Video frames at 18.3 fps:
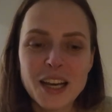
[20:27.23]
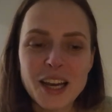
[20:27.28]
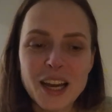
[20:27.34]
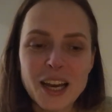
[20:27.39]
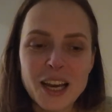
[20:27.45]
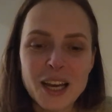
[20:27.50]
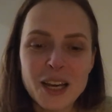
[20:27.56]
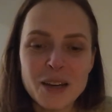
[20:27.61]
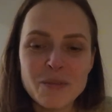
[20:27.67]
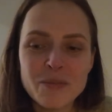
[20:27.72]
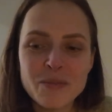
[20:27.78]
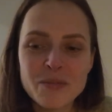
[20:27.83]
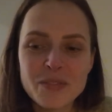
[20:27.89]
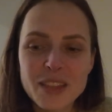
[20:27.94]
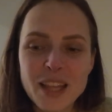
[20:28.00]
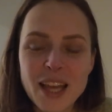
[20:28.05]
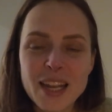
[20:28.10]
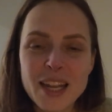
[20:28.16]

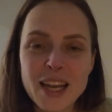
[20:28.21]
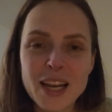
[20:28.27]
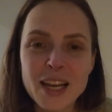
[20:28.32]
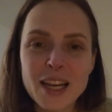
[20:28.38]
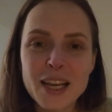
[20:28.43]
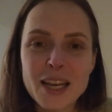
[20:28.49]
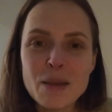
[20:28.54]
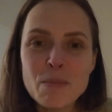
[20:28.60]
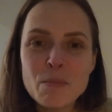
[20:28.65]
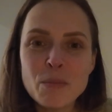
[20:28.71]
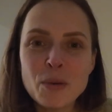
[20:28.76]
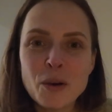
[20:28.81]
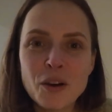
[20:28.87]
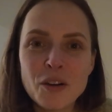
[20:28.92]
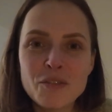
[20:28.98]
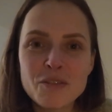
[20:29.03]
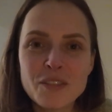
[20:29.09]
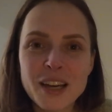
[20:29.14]
that are
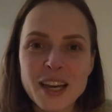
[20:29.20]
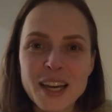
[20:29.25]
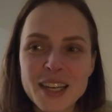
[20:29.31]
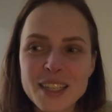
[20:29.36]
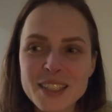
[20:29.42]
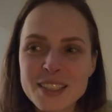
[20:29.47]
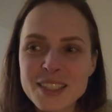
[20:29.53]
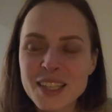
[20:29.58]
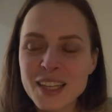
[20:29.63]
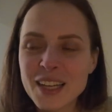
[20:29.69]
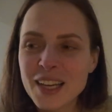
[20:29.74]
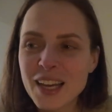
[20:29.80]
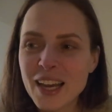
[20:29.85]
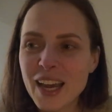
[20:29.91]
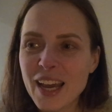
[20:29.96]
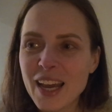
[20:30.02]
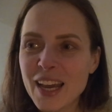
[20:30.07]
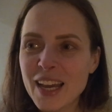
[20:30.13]
imperfect
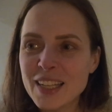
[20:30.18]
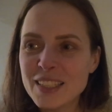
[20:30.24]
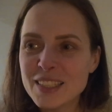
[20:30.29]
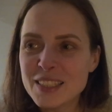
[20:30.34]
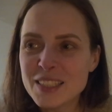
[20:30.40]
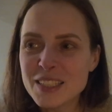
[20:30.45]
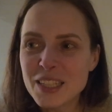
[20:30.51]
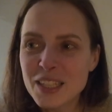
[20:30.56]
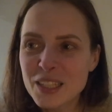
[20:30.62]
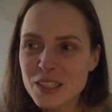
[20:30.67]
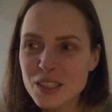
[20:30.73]
and